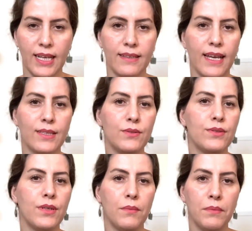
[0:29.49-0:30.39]
that could
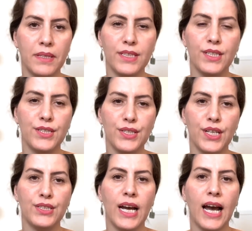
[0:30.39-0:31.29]
completely
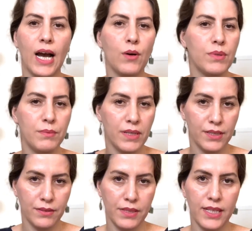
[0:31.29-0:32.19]
change how people
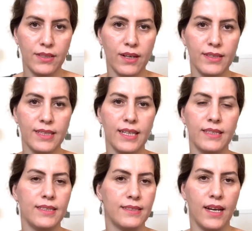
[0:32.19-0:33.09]
create content,
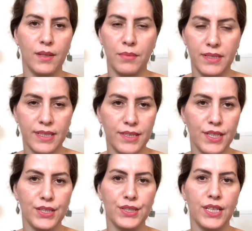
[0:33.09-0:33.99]
design
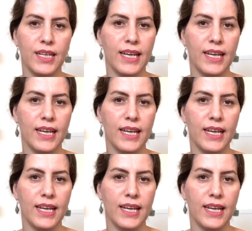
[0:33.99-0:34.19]
presentation,